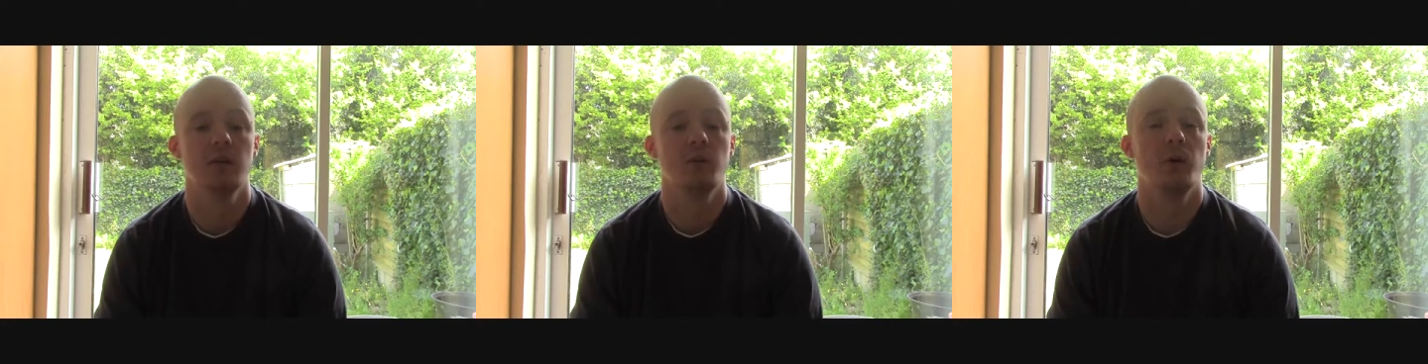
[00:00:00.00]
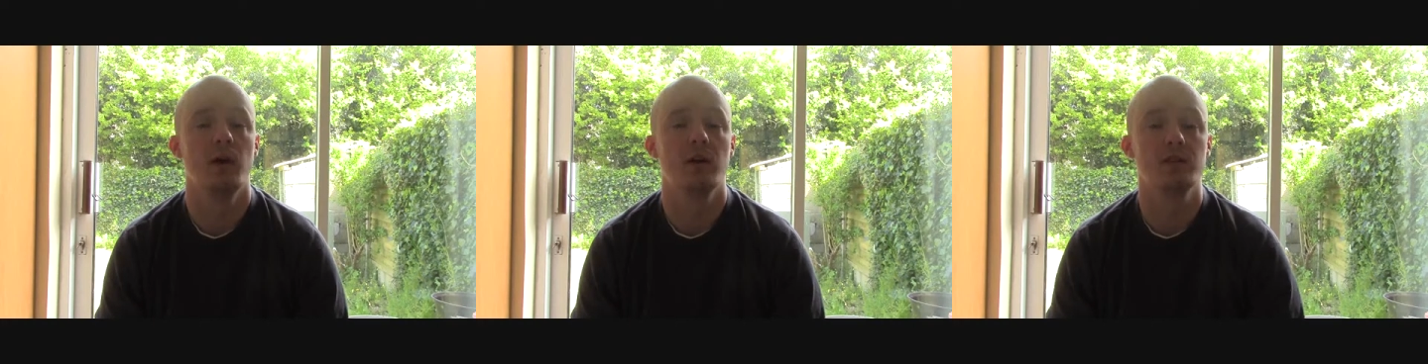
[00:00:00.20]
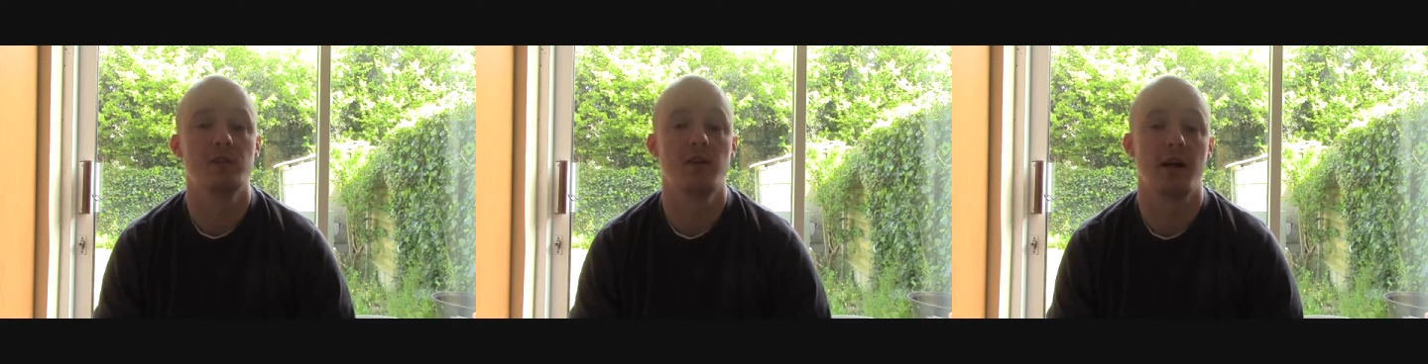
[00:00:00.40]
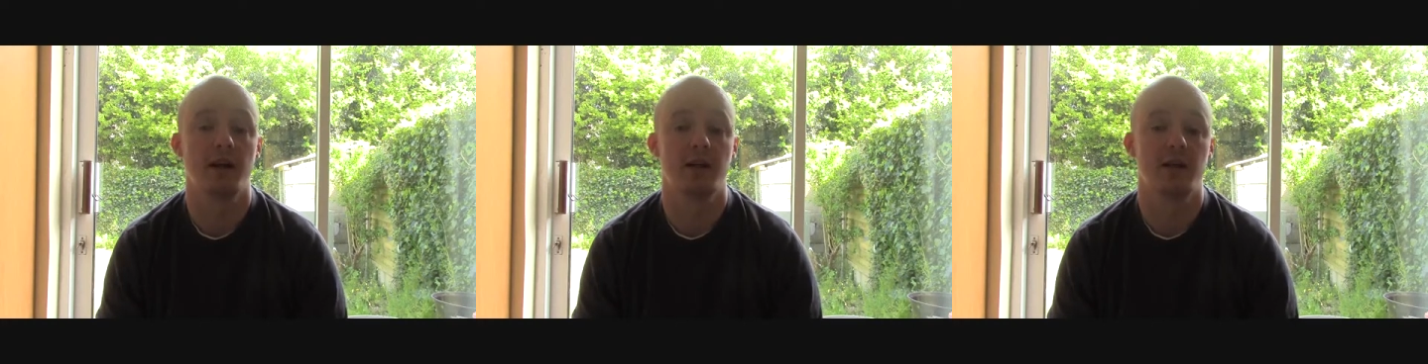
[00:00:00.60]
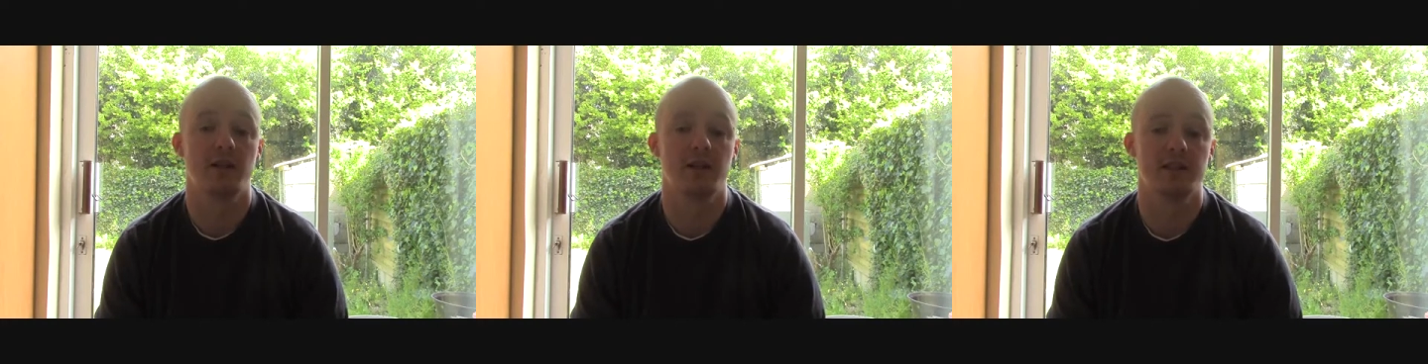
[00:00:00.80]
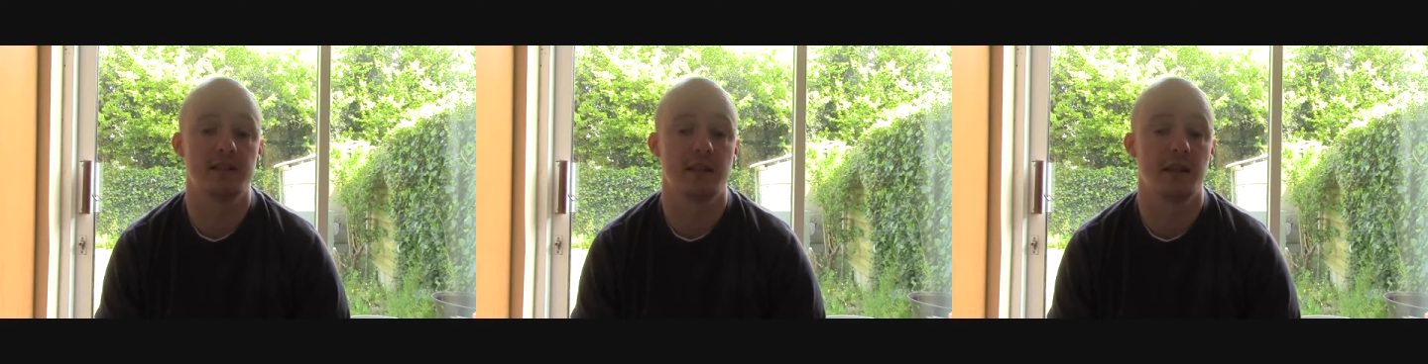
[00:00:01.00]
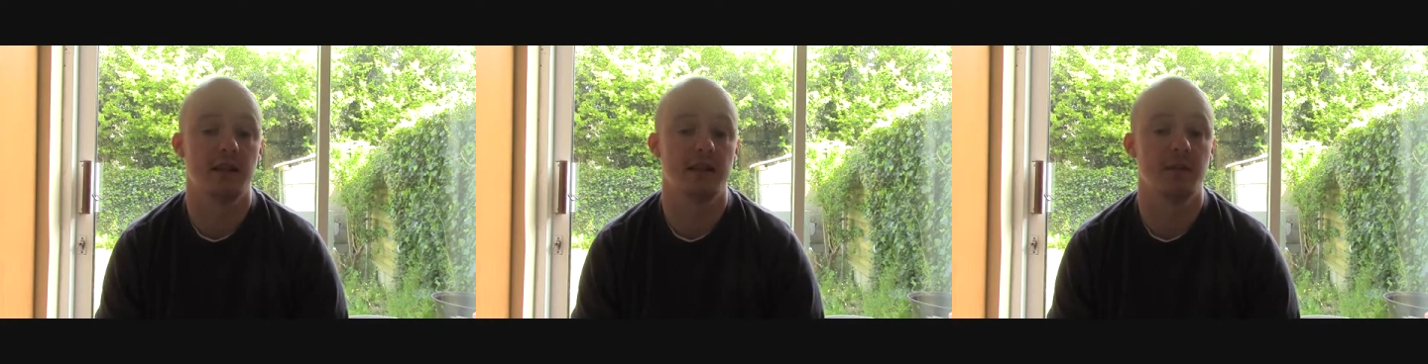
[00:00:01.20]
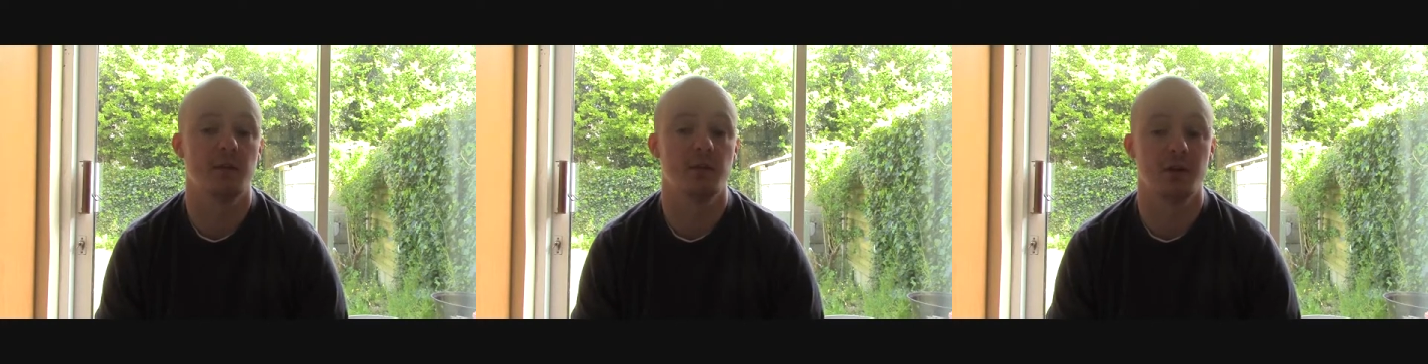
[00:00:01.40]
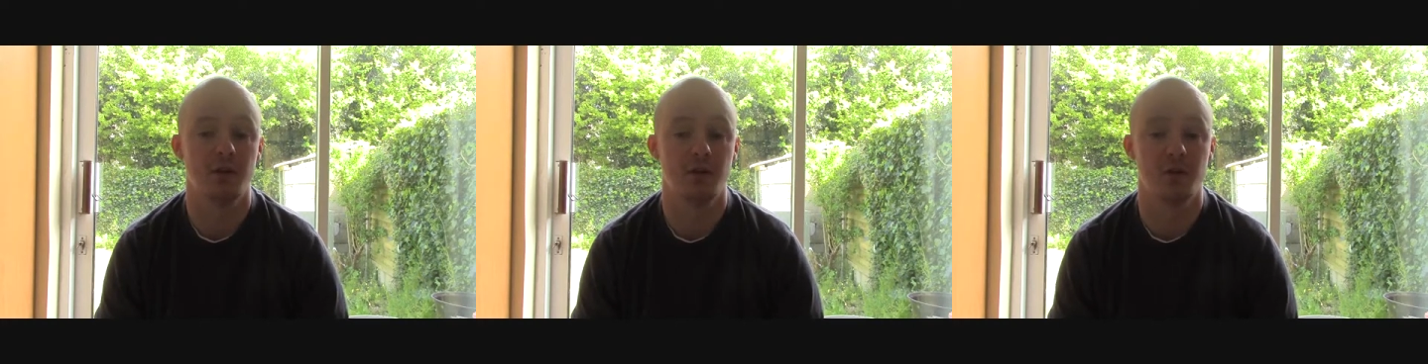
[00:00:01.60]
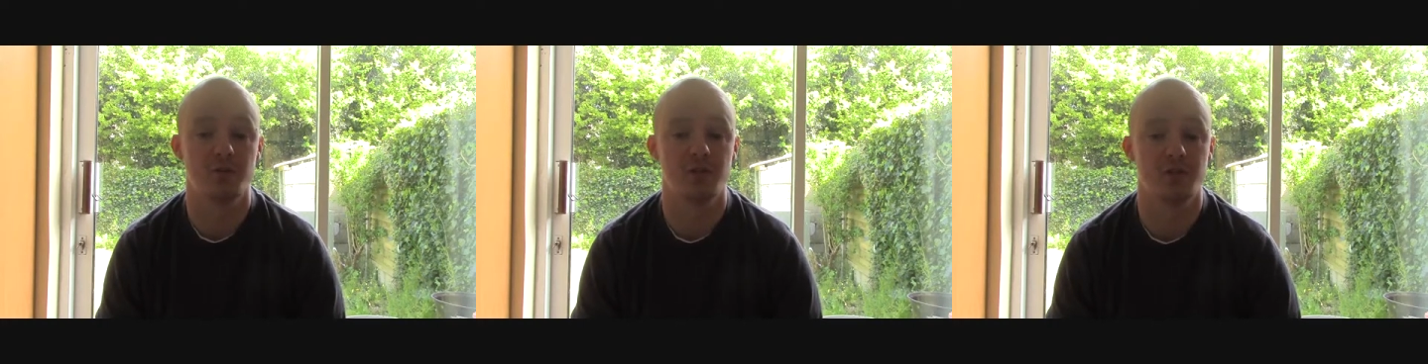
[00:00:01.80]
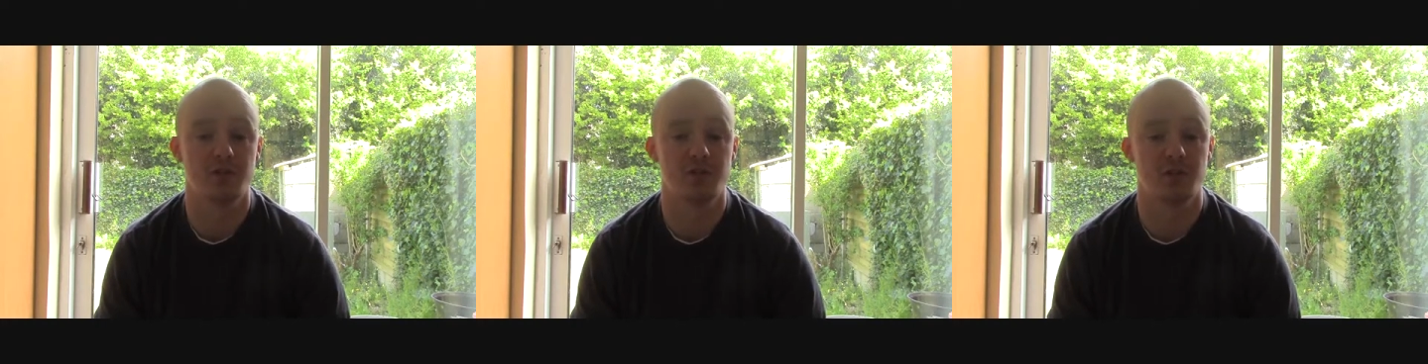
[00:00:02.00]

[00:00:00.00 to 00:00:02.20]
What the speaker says: We also recognise that community groups such as